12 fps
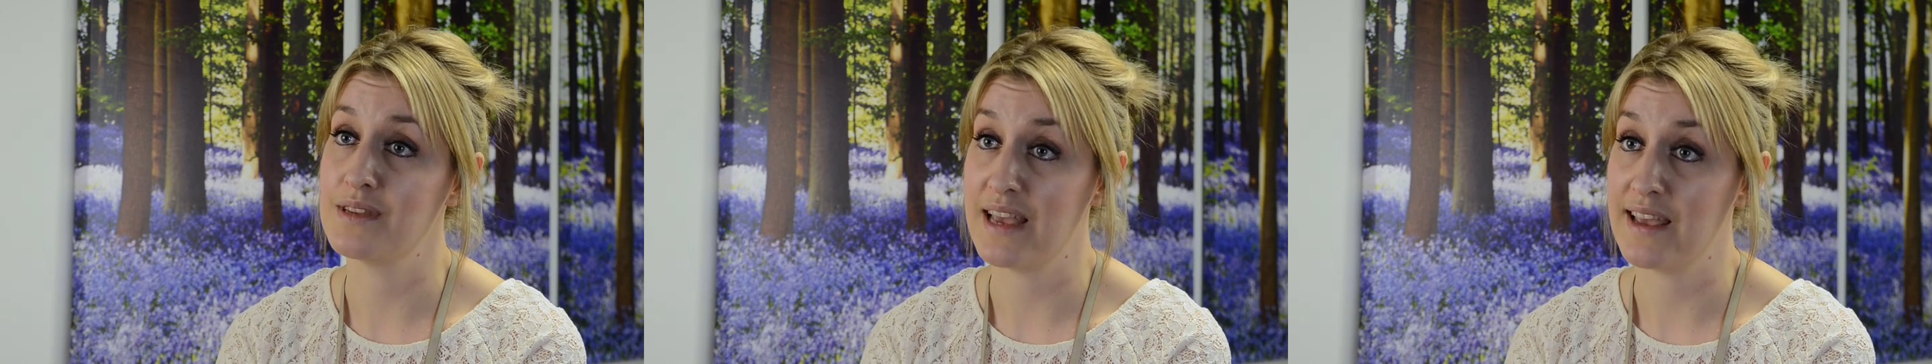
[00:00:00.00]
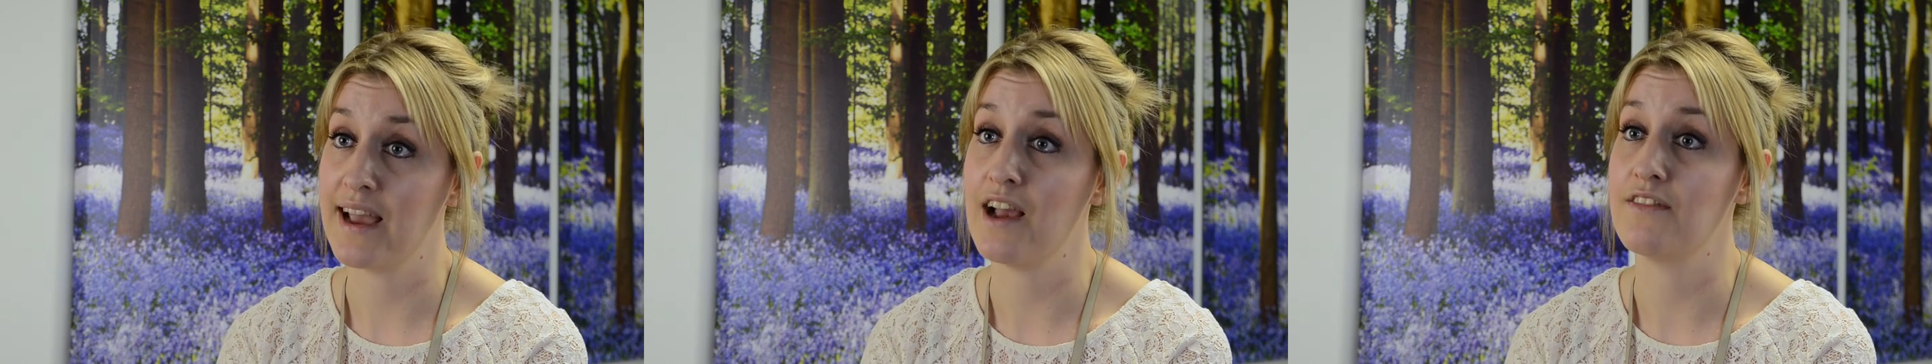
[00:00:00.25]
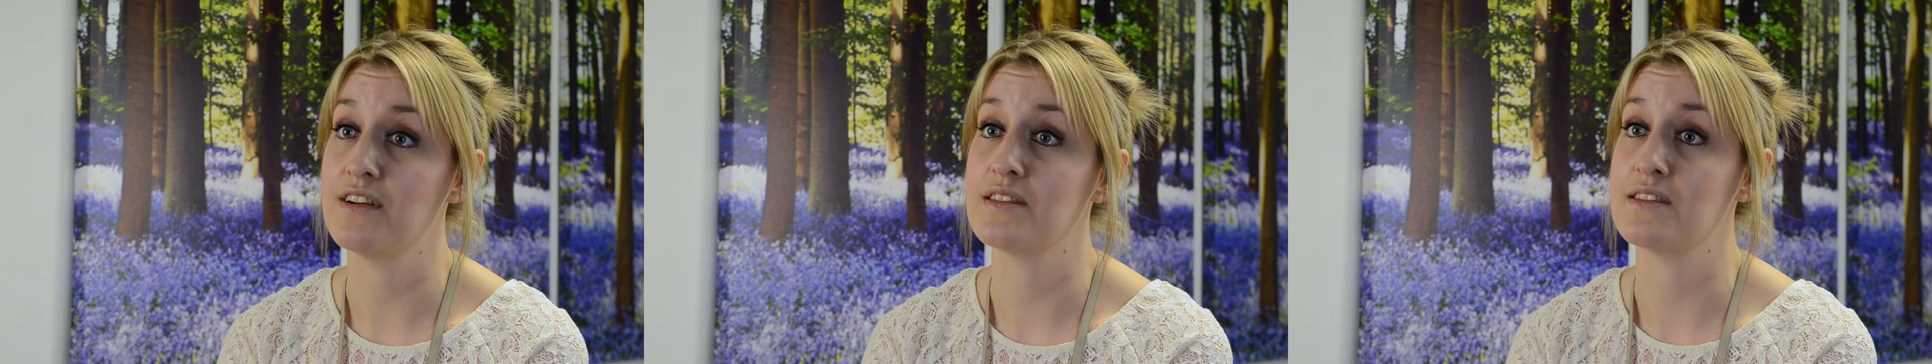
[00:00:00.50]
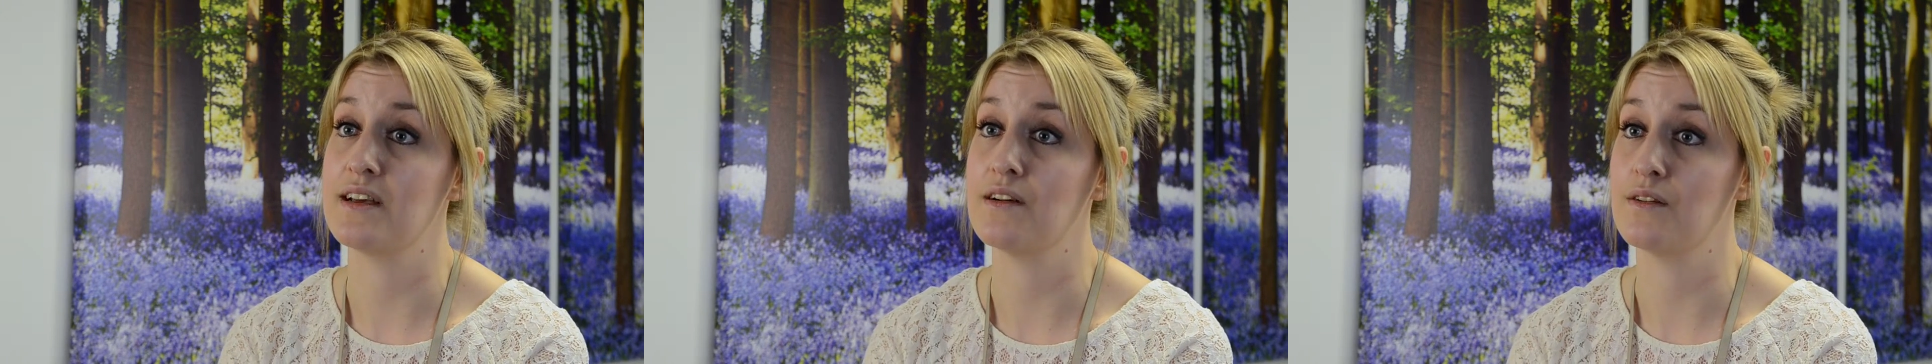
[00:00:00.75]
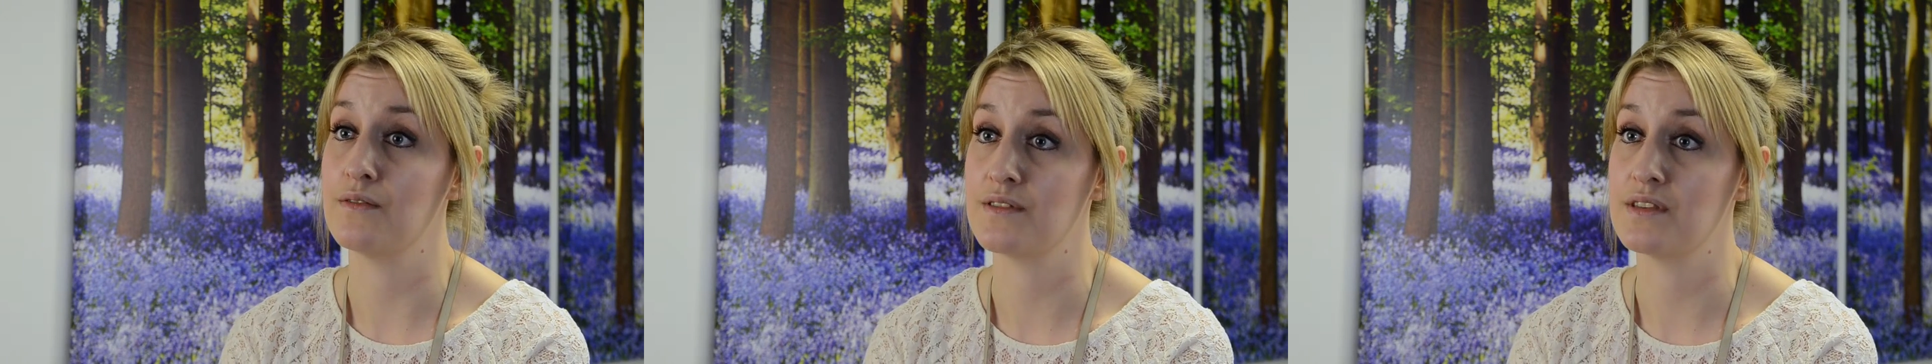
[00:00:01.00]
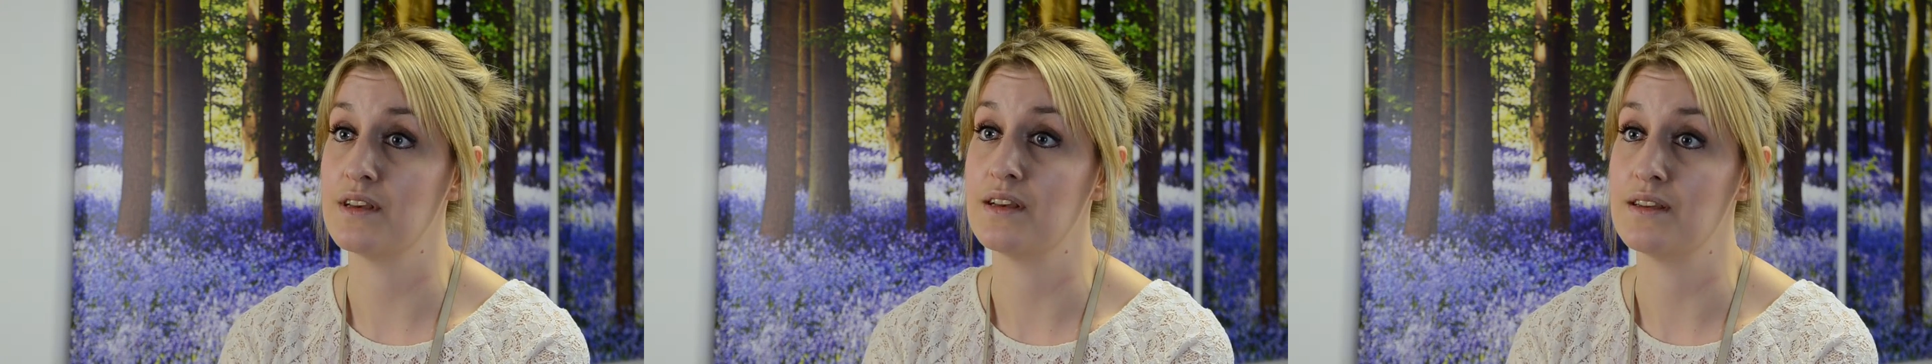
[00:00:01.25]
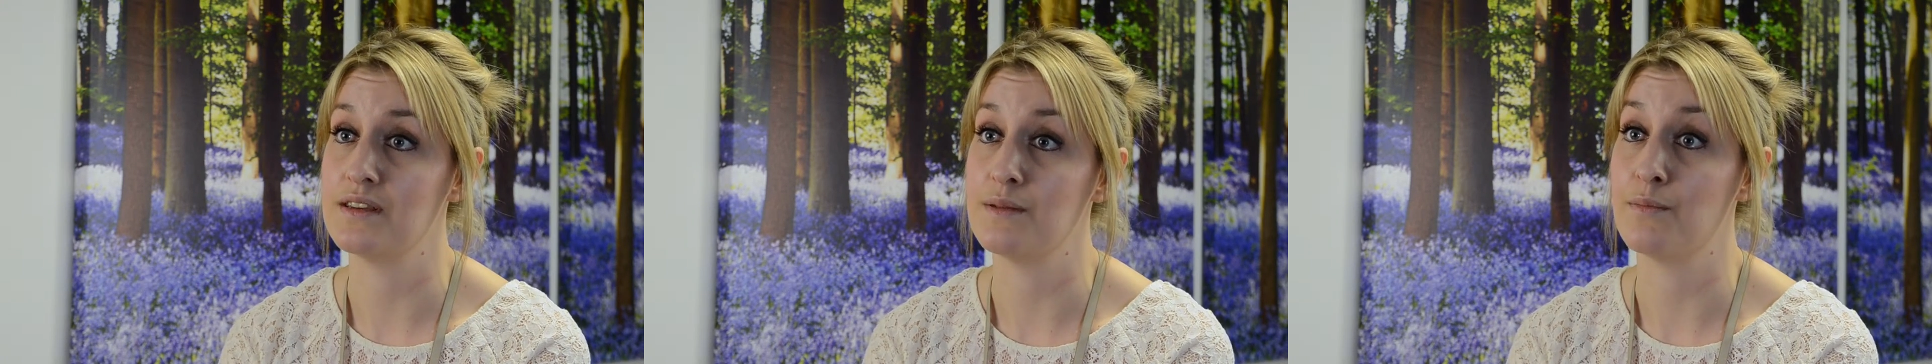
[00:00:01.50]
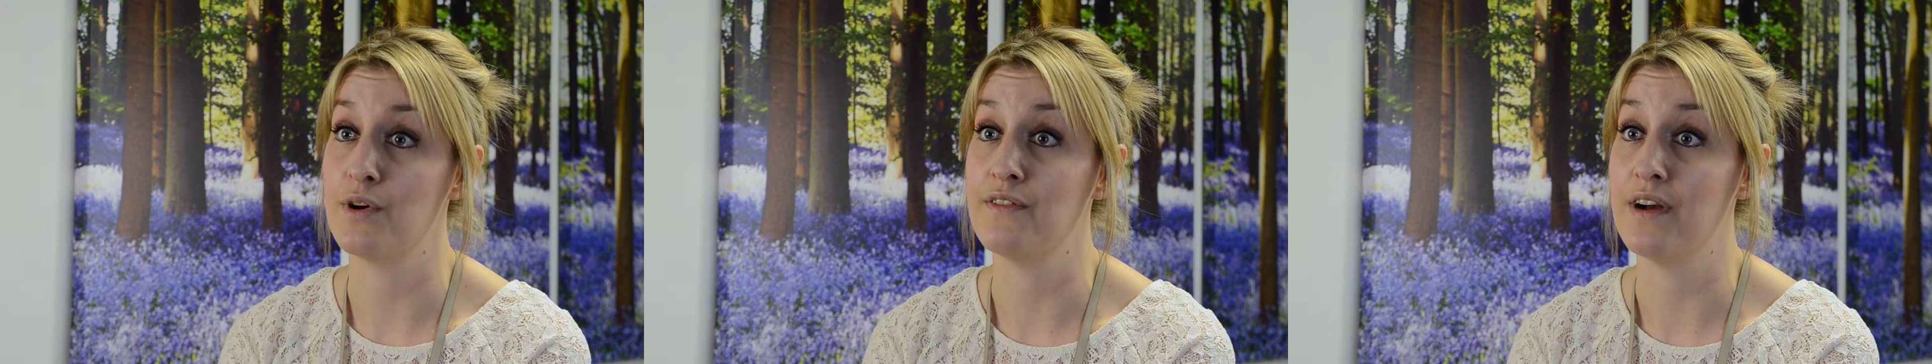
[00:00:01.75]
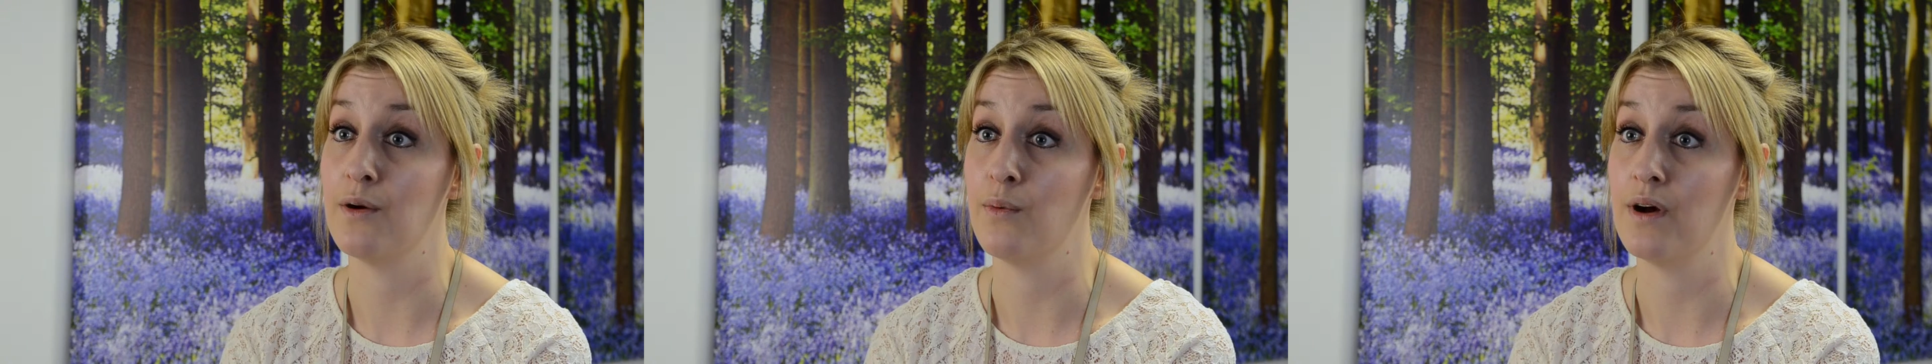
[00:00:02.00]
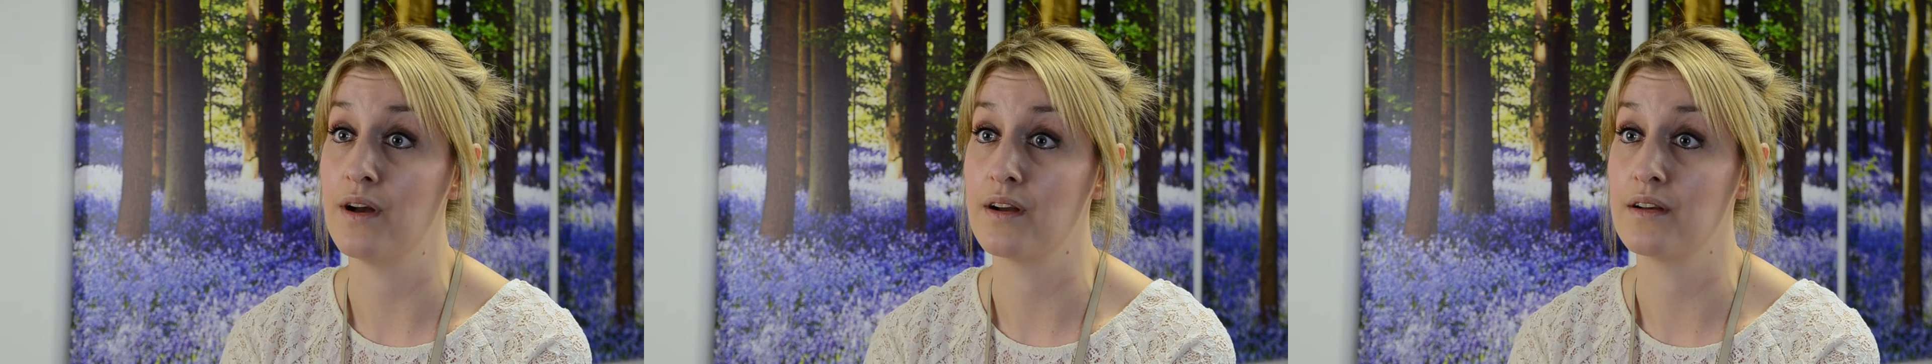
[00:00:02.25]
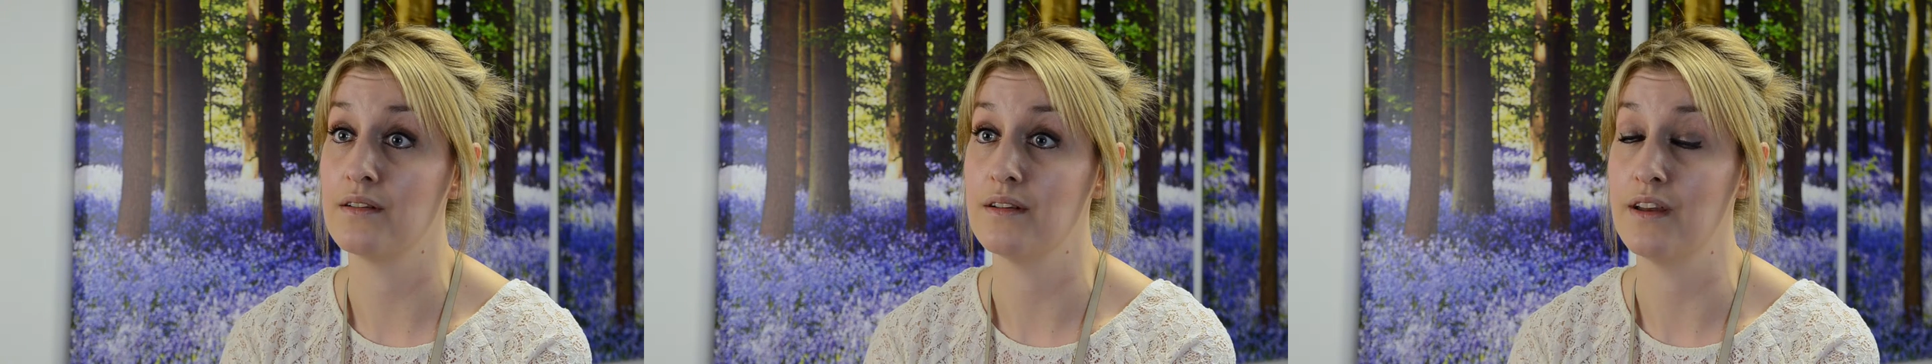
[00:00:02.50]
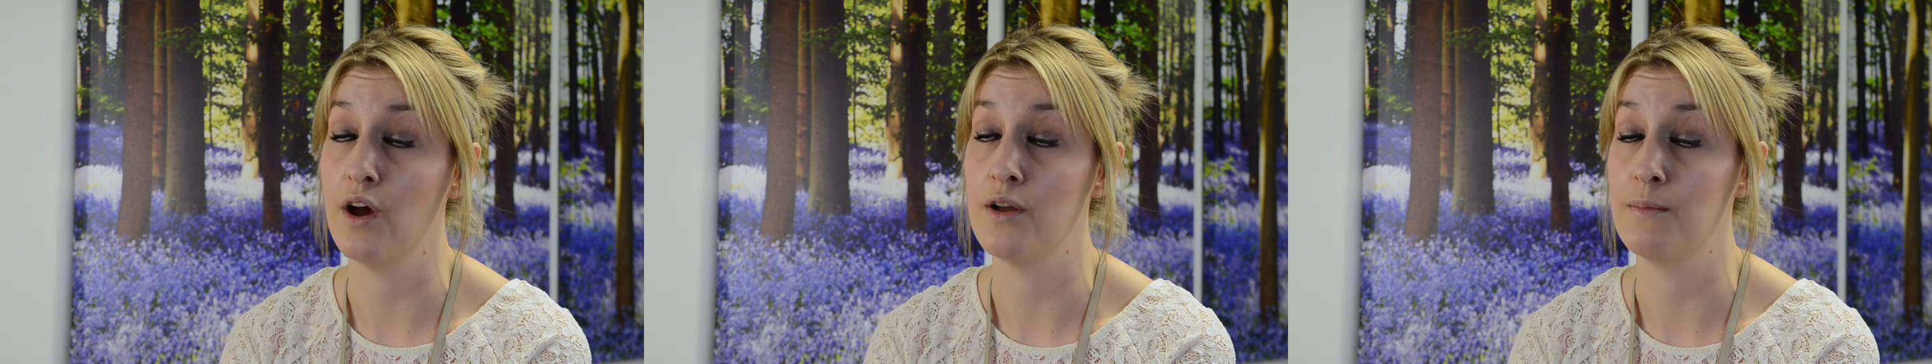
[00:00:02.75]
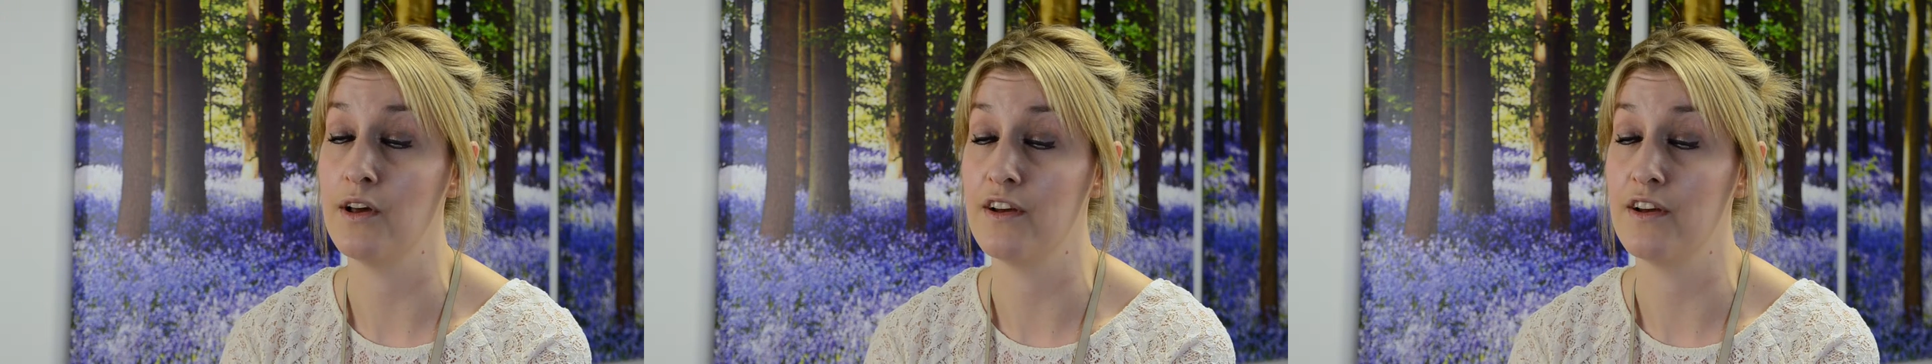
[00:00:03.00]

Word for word: take care of ourselves and improve our work and home